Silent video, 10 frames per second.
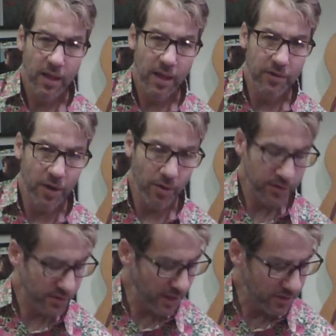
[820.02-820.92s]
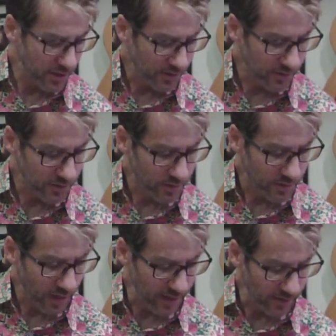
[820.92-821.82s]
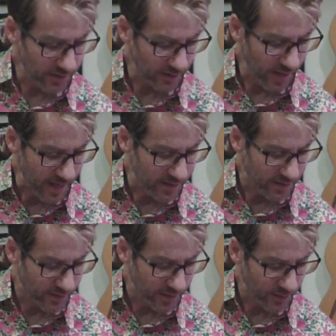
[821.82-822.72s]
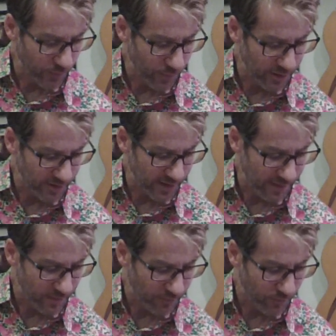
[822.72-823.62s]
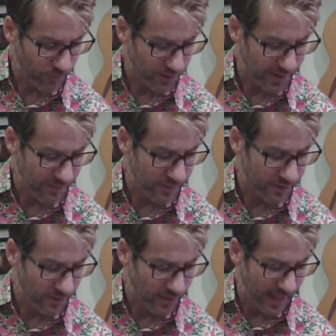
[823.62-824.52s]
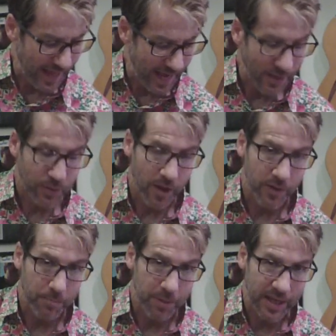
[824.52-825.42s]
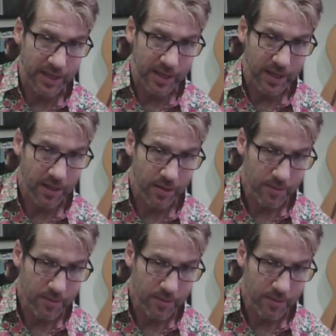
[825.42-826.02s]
And notice he just kind of slides this from the 7th to the 8th on the pinky.